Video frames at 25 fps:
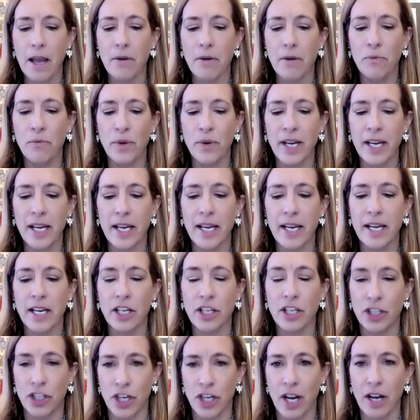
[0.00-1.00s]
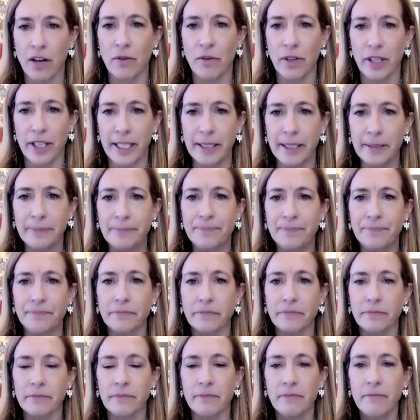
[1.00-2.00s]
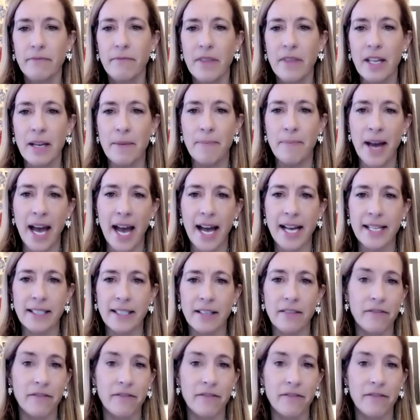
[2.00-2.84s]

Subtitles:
We generally pass